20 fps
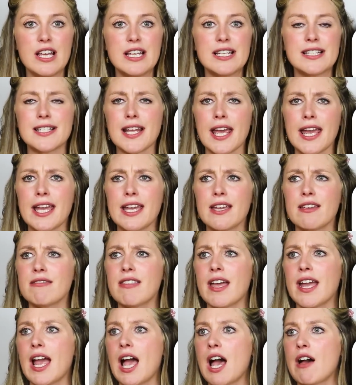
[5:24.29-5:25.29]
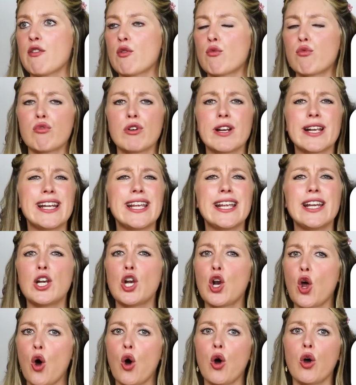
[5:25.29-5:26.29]
Say they have a really
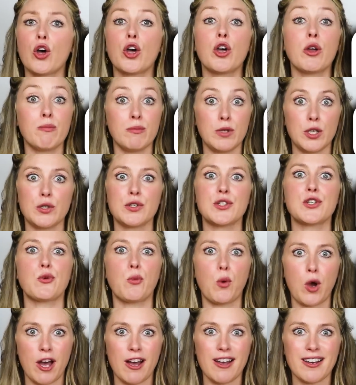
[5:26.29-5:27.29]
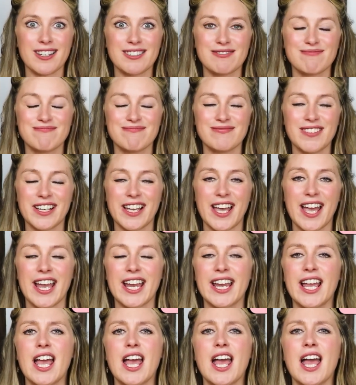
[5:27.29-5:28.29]
long commute to work,
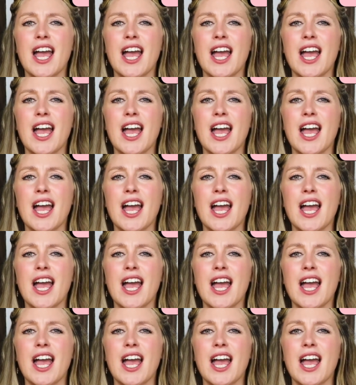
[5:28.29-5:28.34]
okay?